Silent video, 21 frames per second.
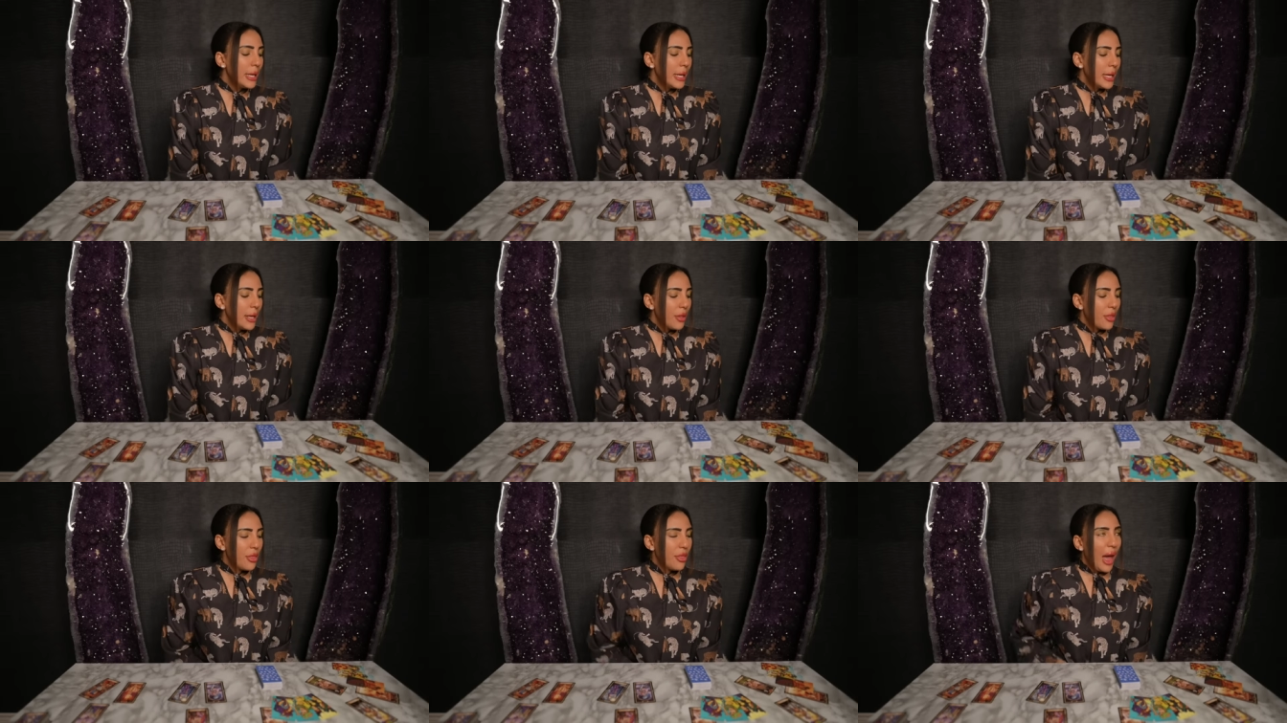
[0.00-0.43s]

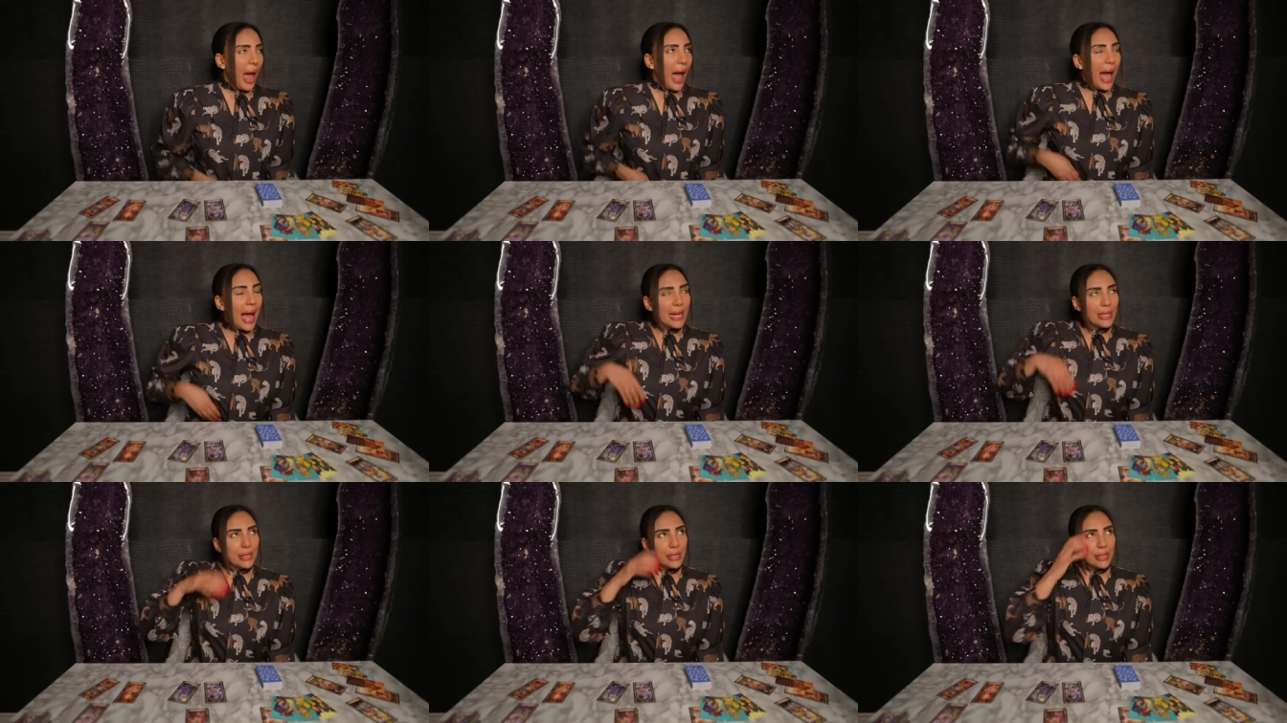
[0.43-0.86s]

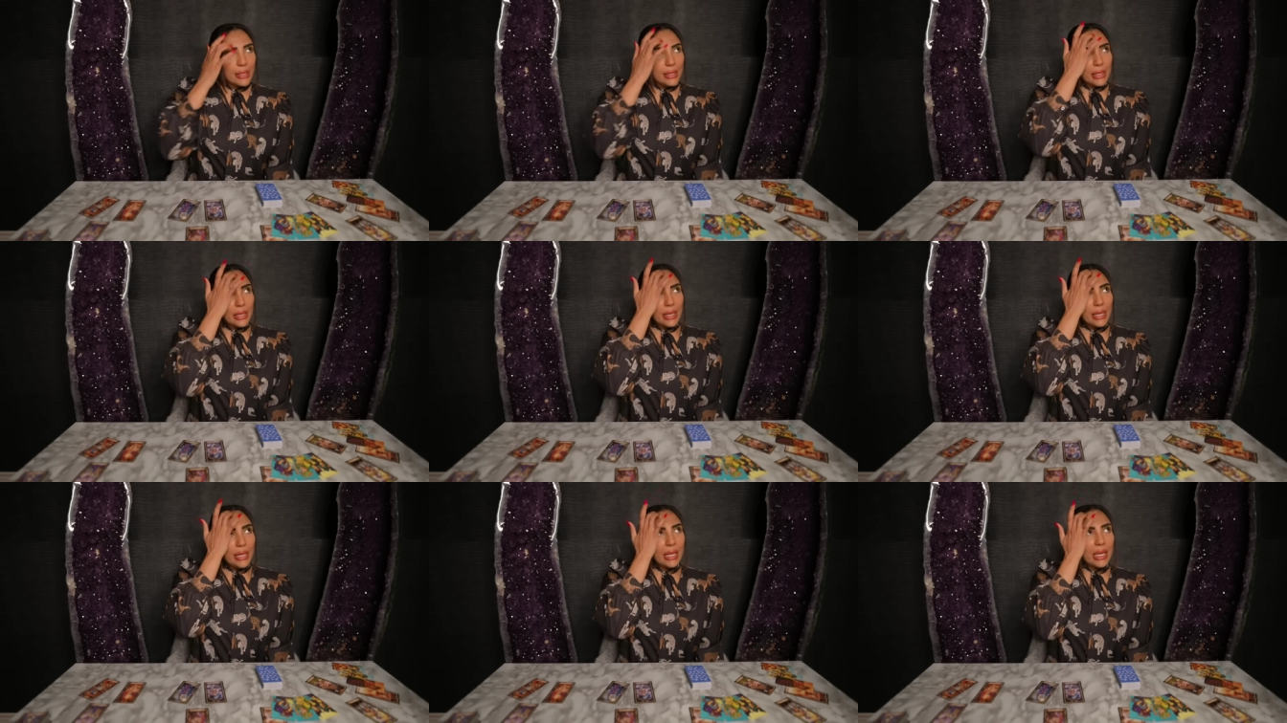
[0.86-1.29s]
that
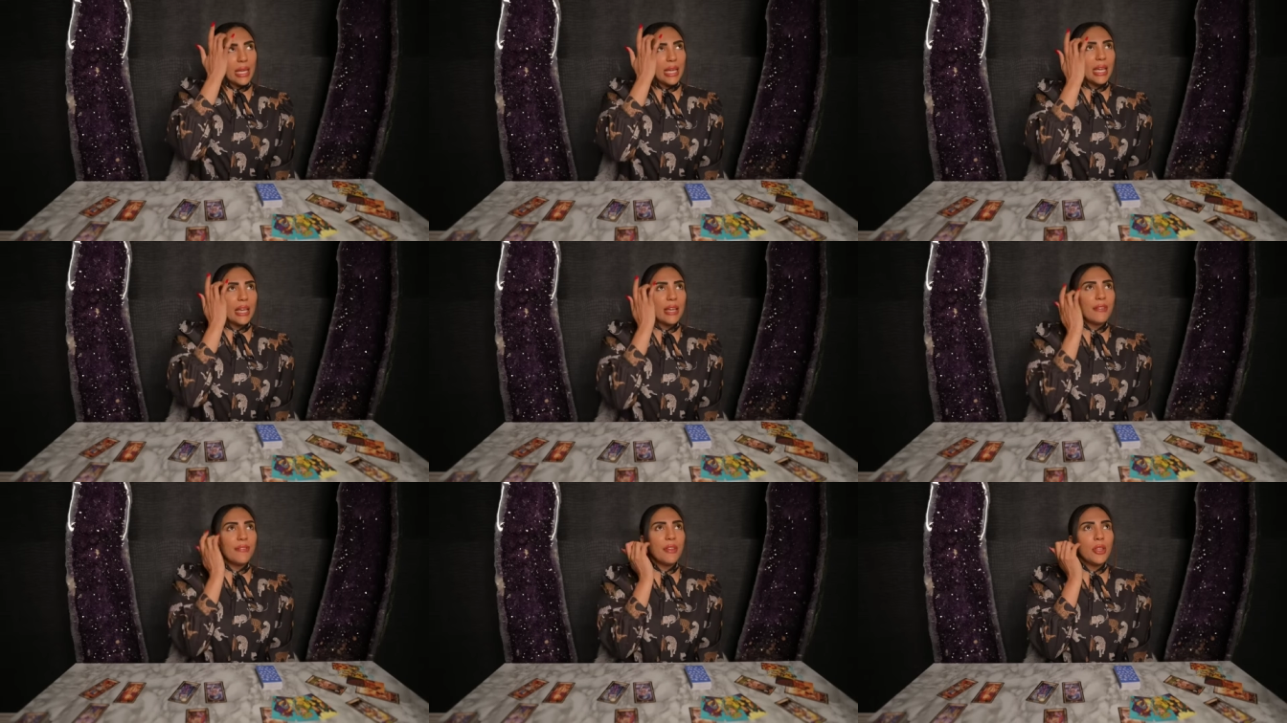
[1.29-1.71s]

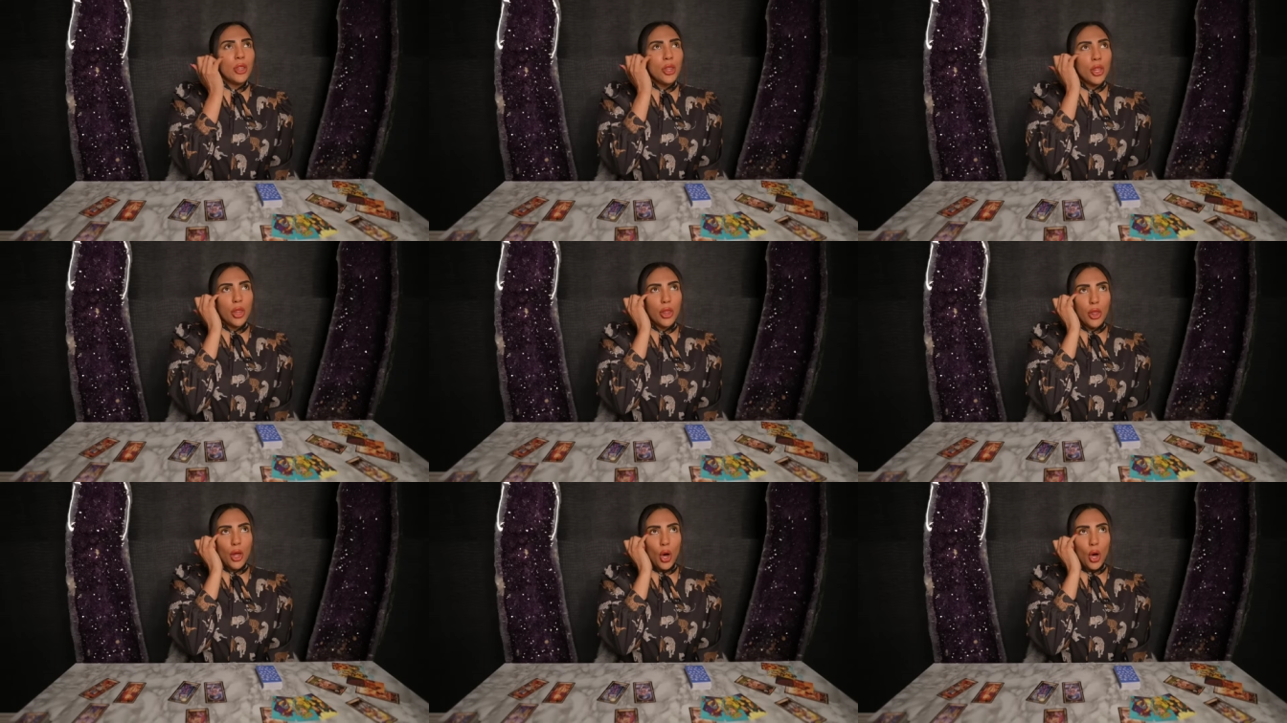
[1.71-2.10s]
even